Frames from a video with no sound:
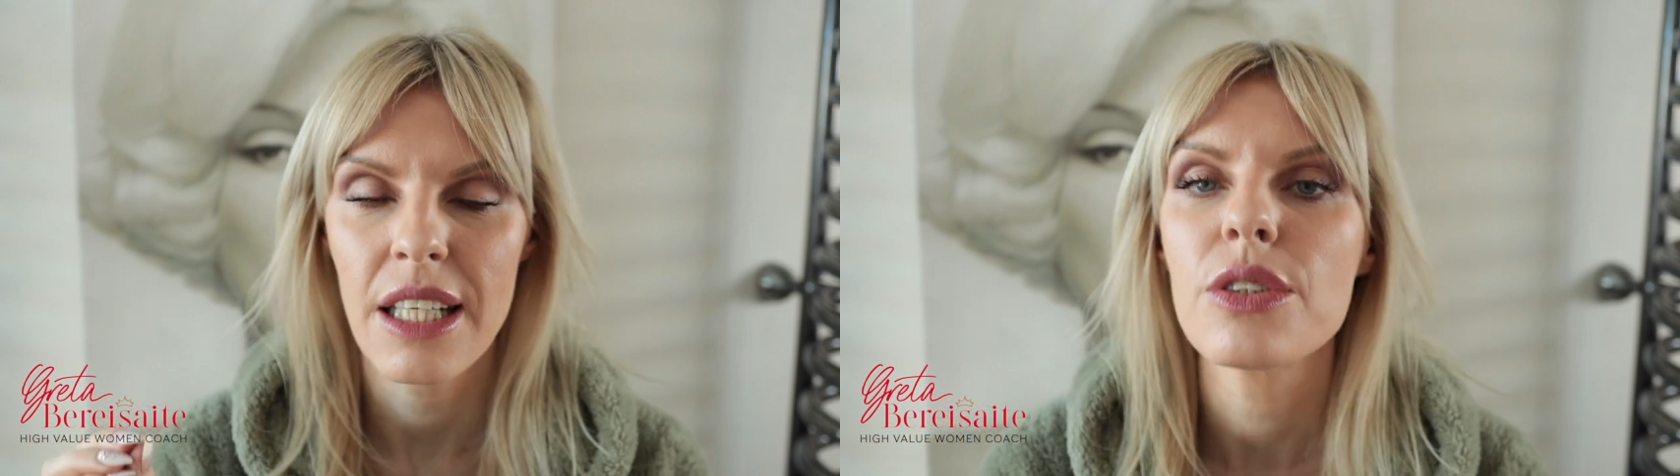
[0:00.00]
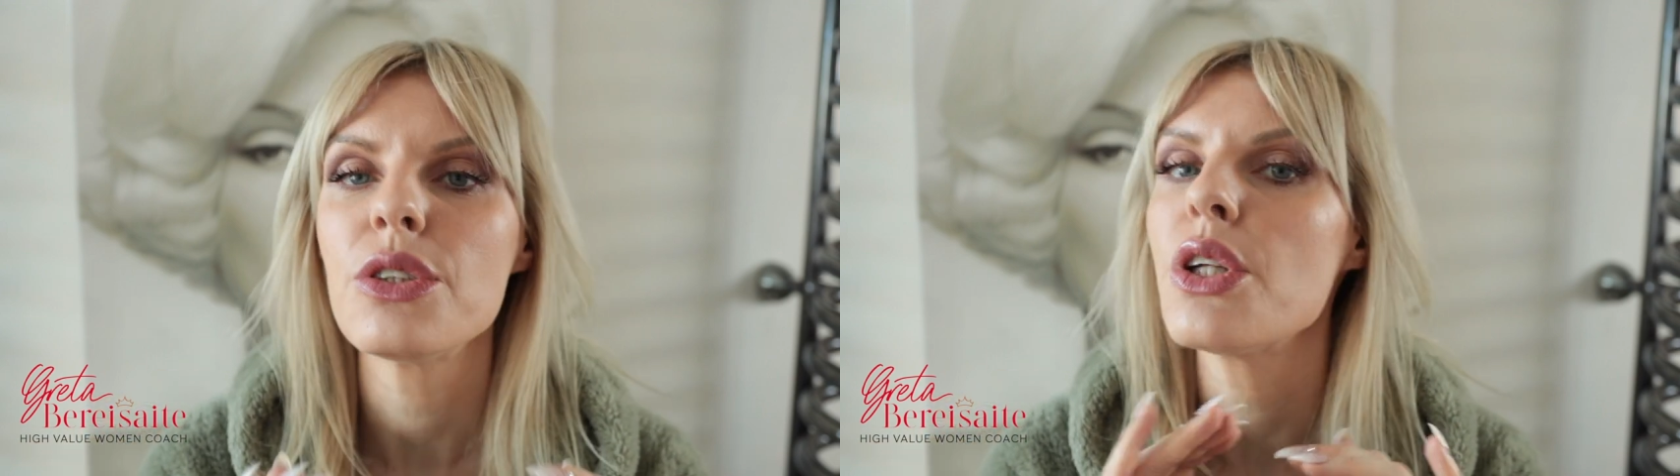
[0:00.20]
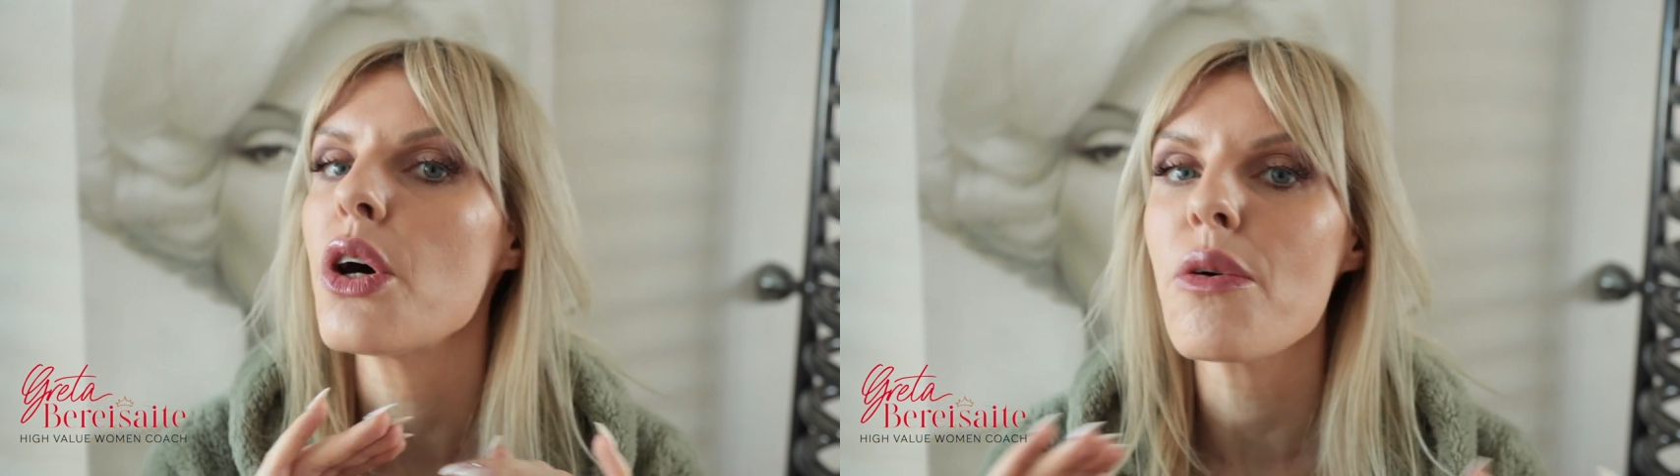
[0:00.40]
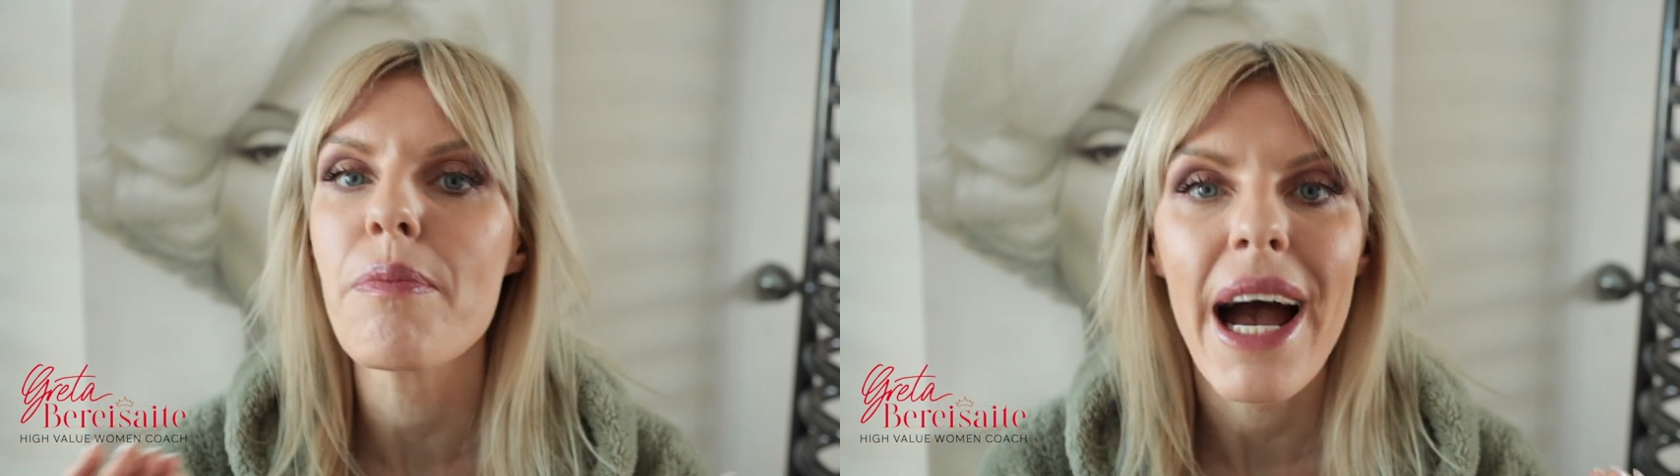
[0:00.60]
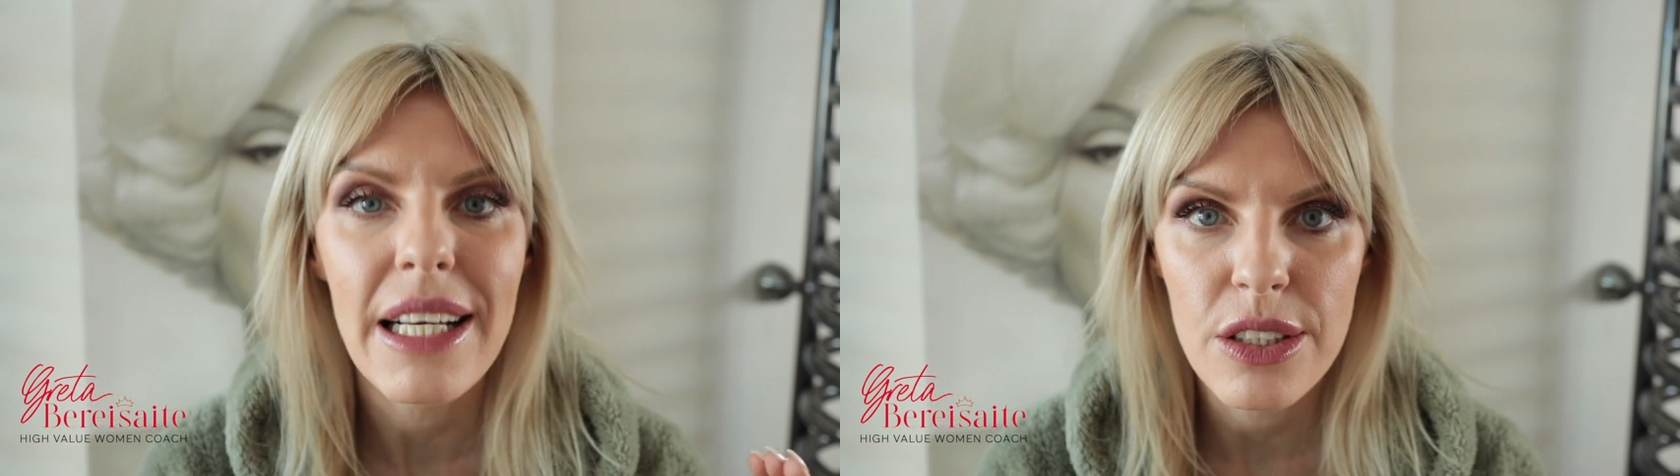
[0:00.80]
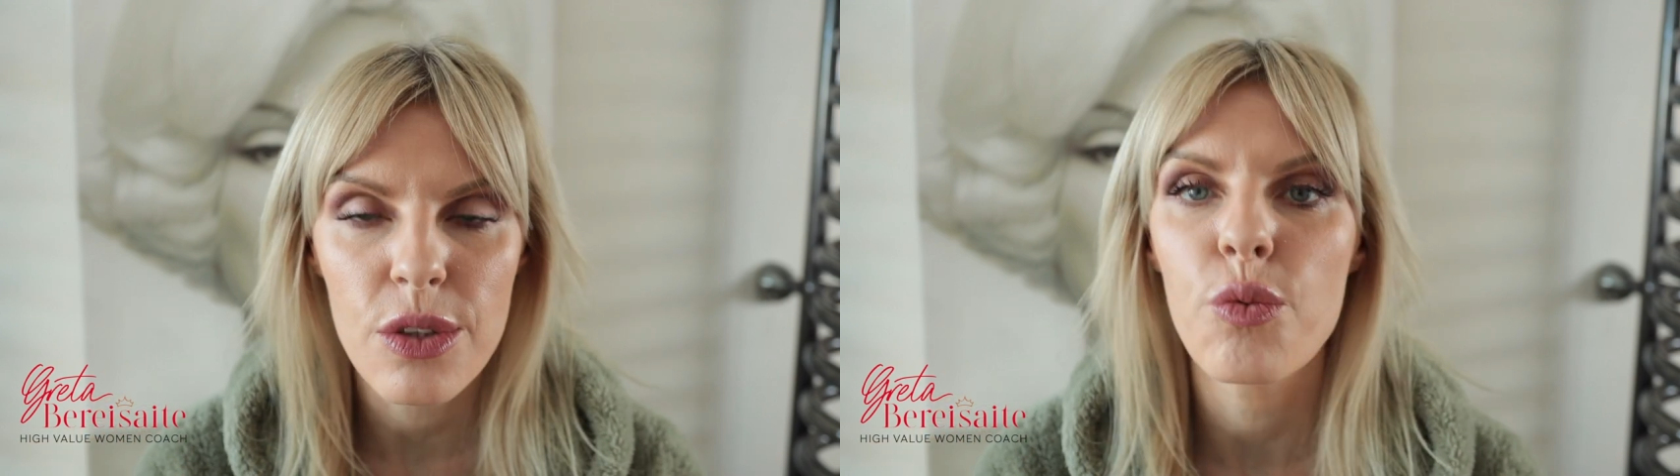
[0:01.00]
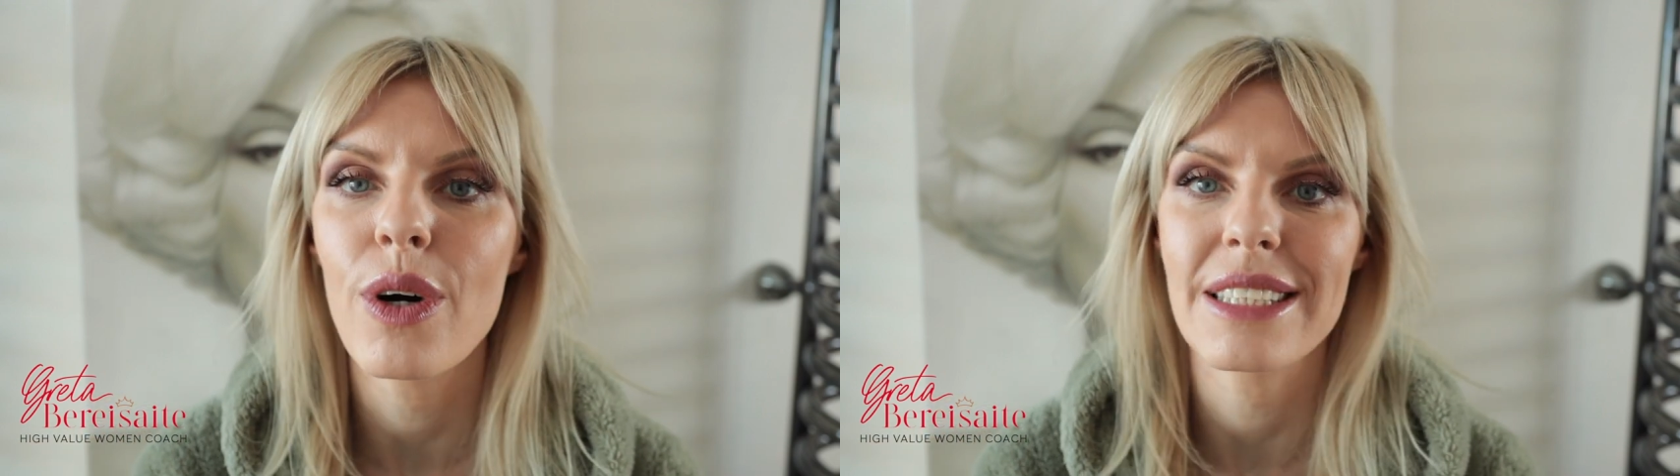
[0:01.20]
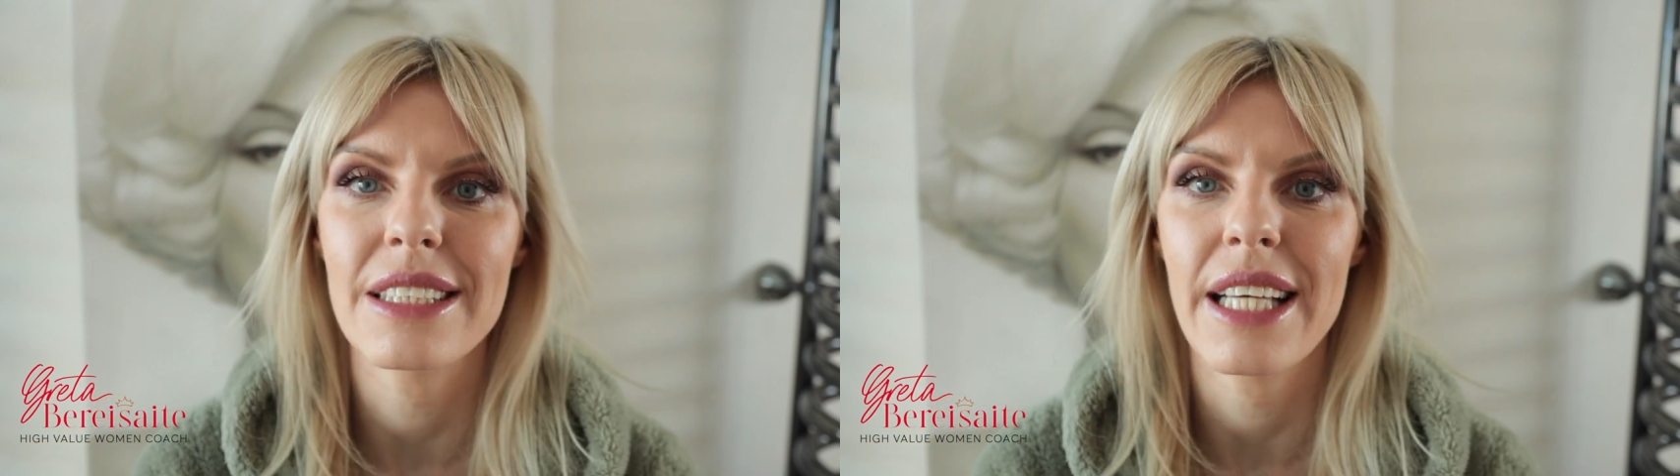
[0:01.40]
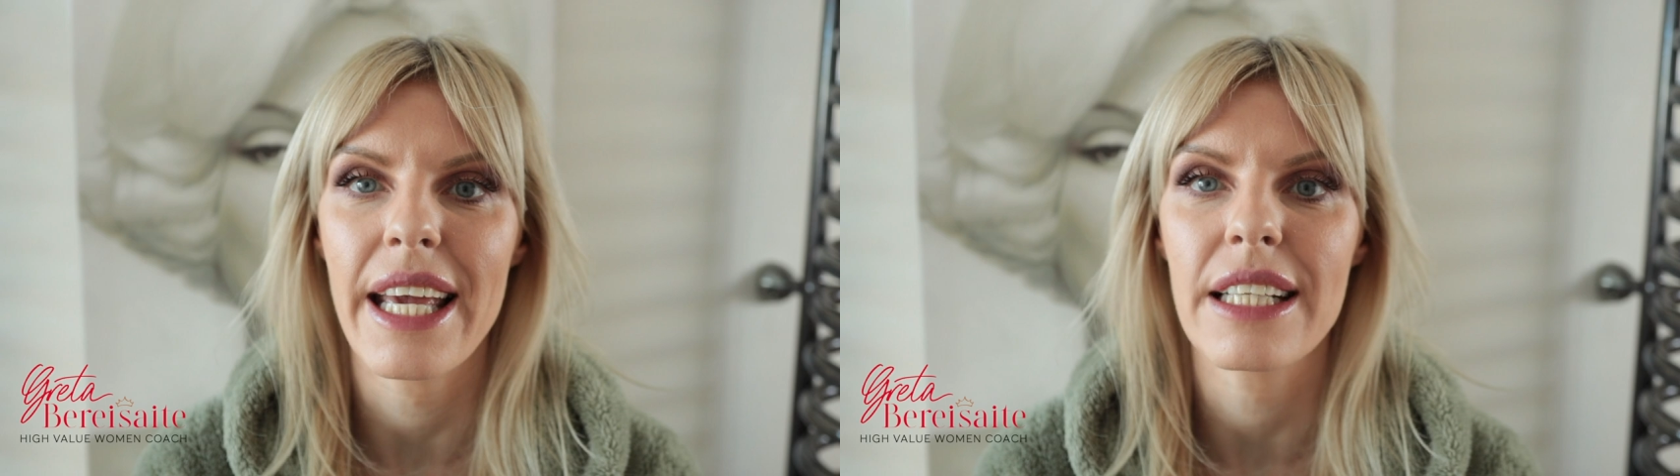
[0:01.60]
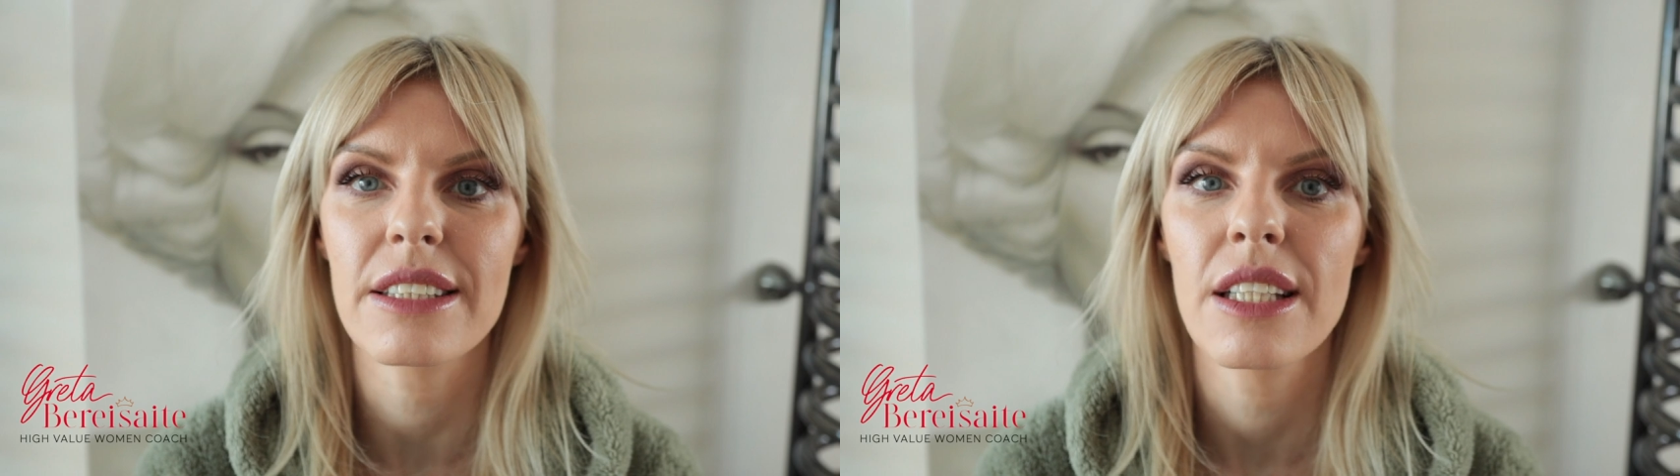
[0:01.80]
no matter what it
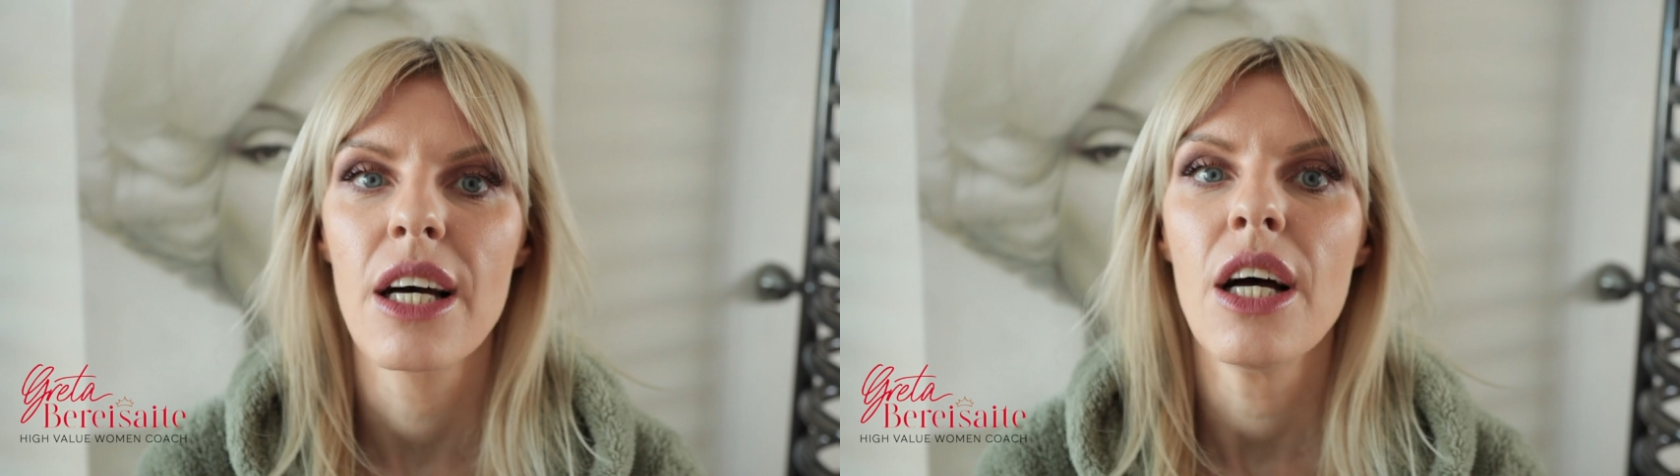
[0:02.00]
takes.